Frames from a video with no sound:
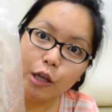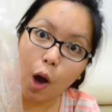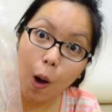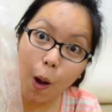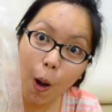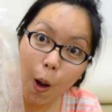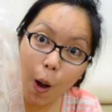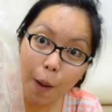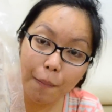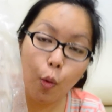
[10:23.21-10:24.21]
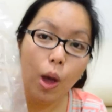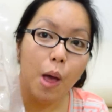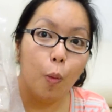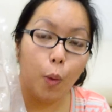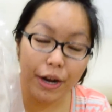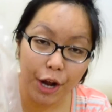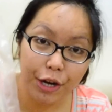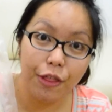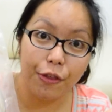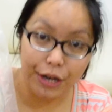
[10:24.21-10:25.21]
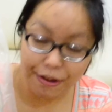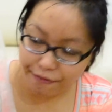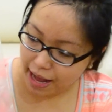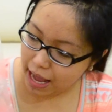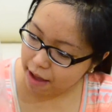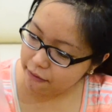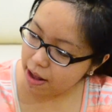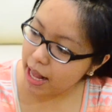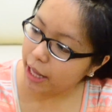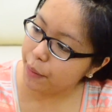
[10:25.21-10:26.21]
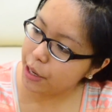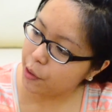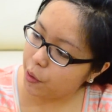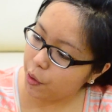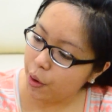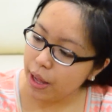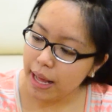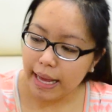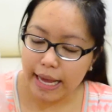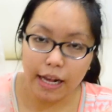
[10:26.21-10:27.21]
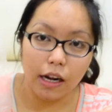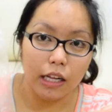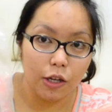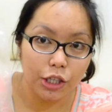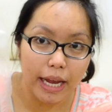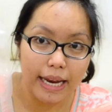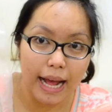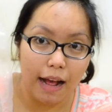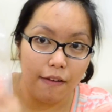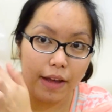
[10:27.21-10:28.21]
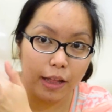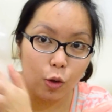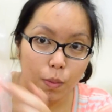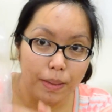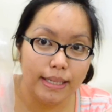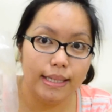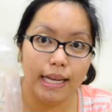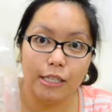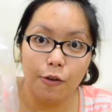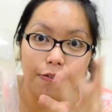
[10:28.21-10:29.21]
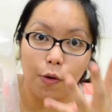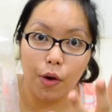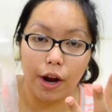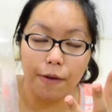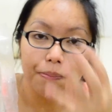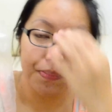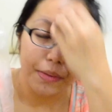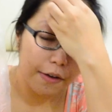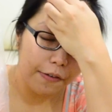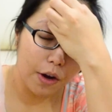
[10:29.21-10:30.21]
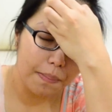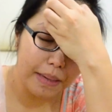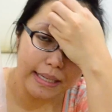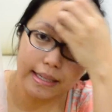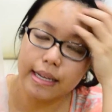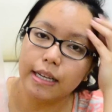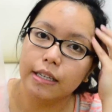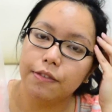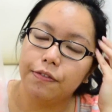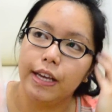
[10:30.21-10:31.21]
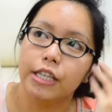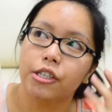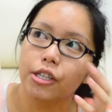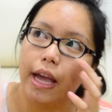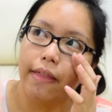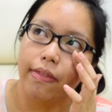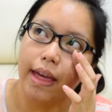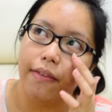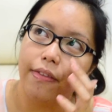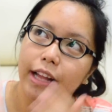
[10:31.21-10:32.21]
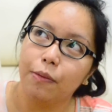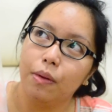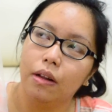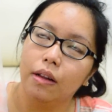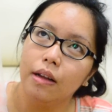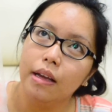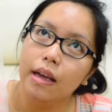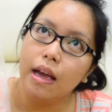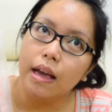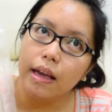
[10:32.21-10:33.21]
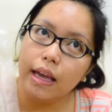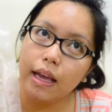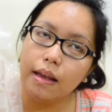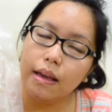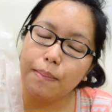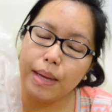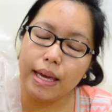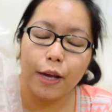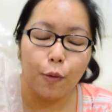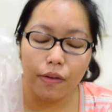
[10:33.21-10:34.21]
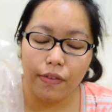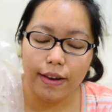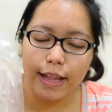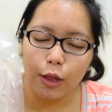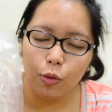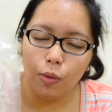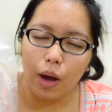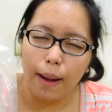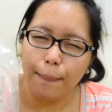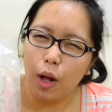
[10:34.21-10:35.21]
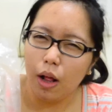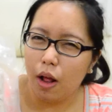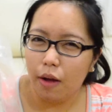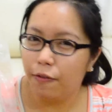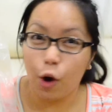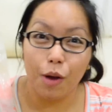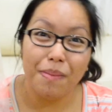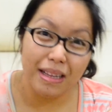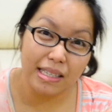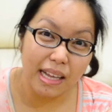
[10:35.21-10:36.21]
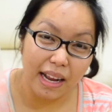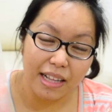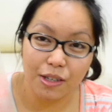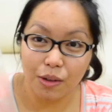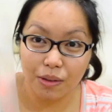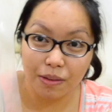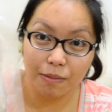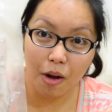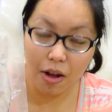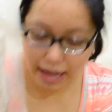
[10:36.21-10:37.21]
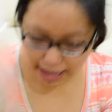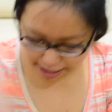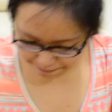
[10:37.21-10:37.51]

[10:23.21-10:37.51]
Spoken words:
Yum! 135. Ang gagawin ko, ika-cut ko siya in half. E, 2 pieces din. So, 4. 4 pieces ng fish. And then, that will be equivalent to 4 meals na din. So, bonga!